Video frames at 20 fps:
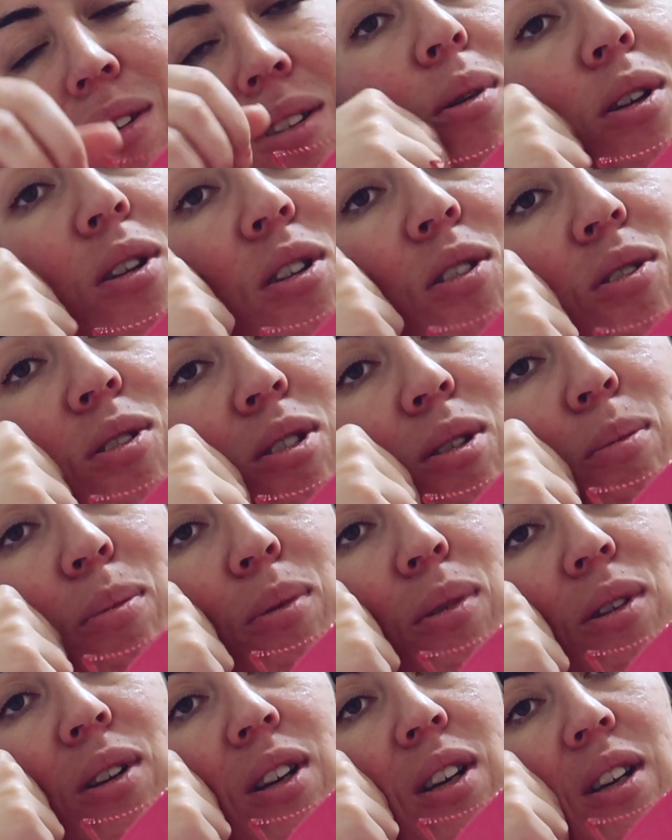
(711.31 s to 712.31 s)
put a new
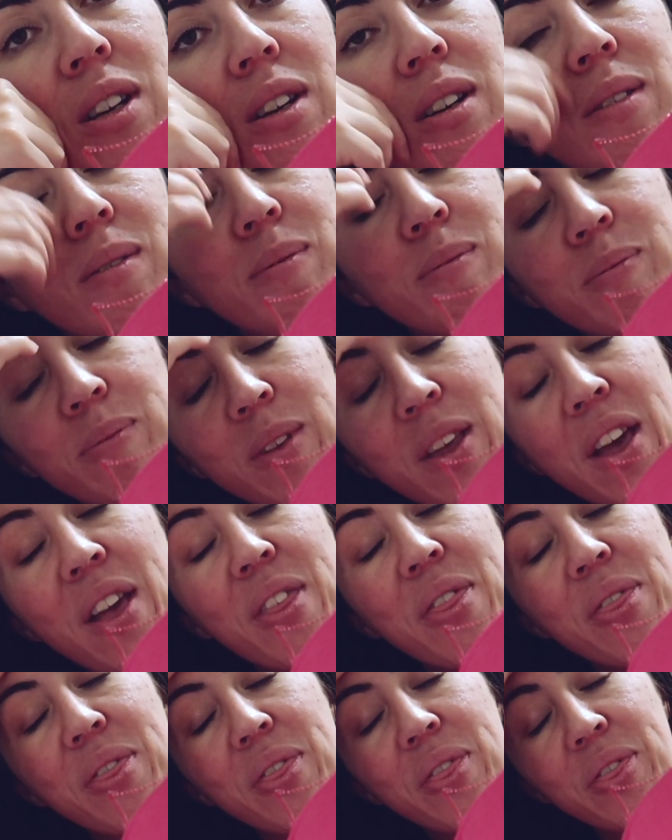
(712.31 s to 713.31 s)
zipper in,
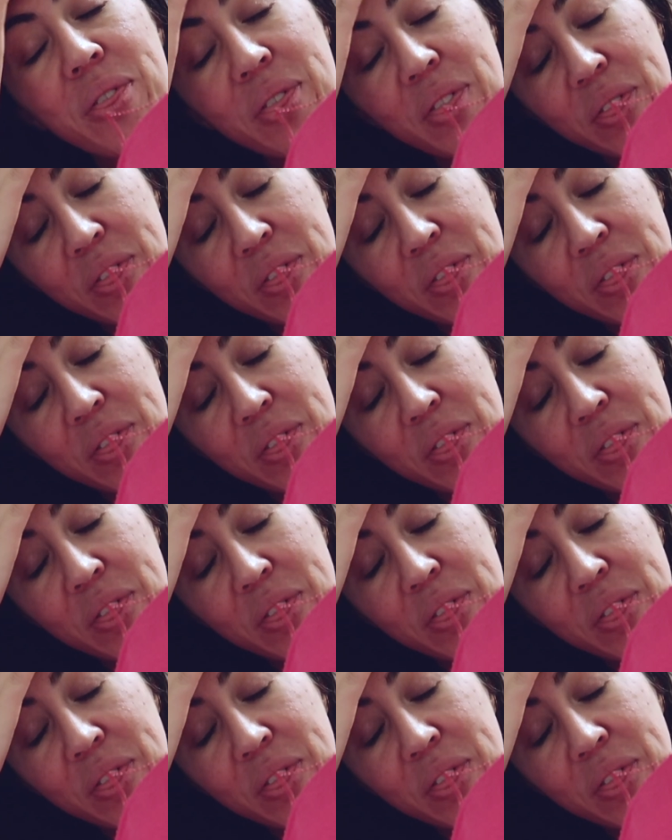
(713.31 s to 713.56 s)
and